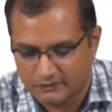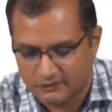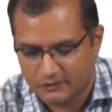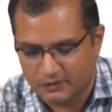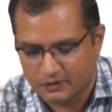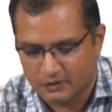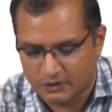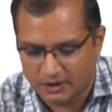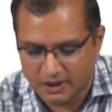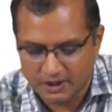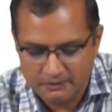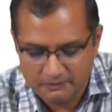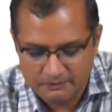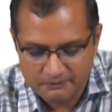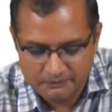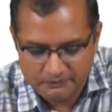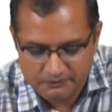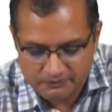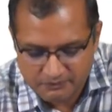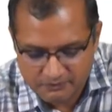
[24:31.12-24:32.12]
okay,
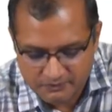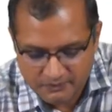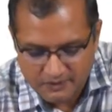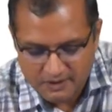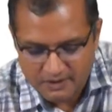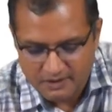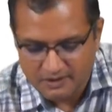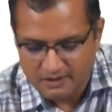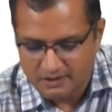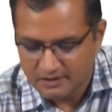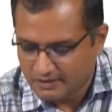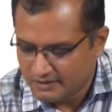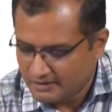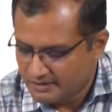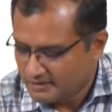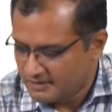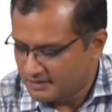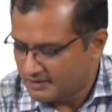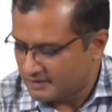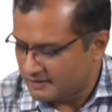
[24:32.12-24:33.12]

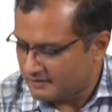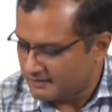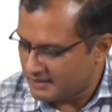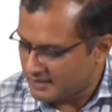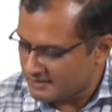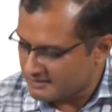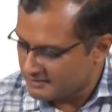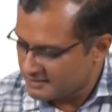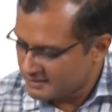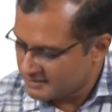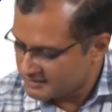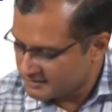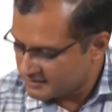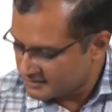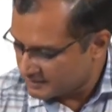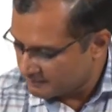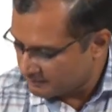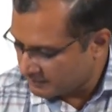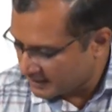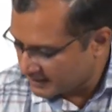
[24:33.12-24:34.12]
whereas this is the
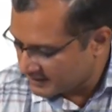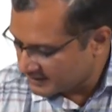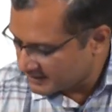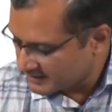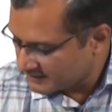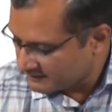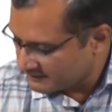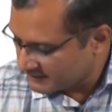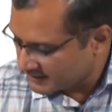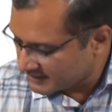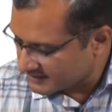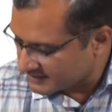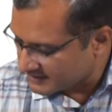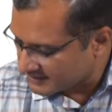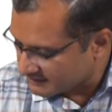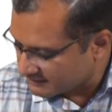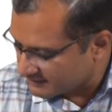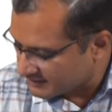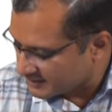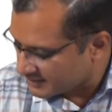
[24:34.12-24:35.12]
partition function
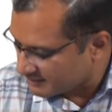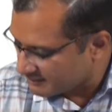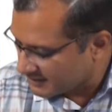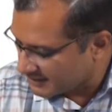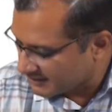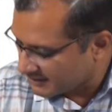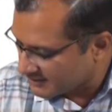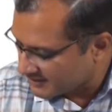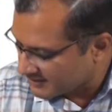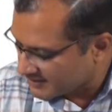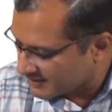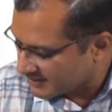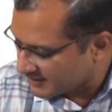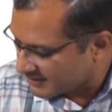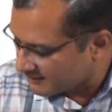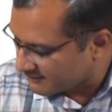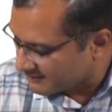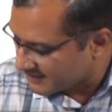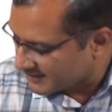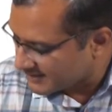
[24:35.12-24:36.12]
for the macrostate
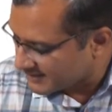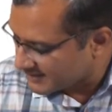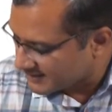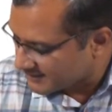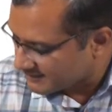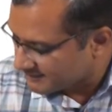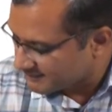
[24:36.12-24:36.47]
NVT.